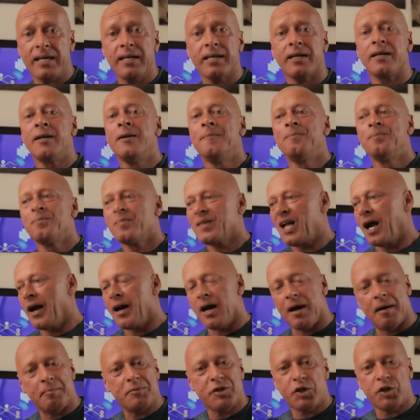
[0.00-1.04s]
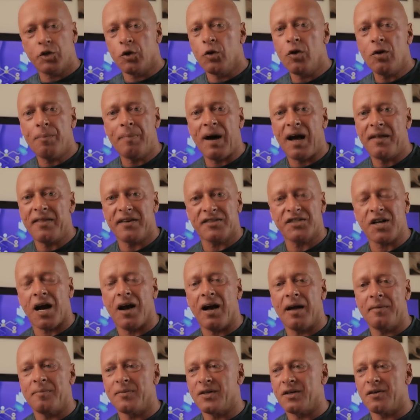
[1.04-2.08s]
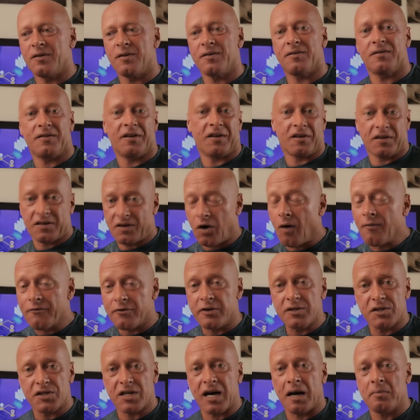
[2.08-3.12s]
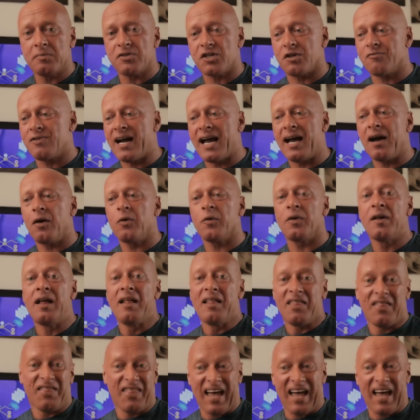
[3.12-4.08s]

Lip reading: make. I'm sure by the time that the conference comes around,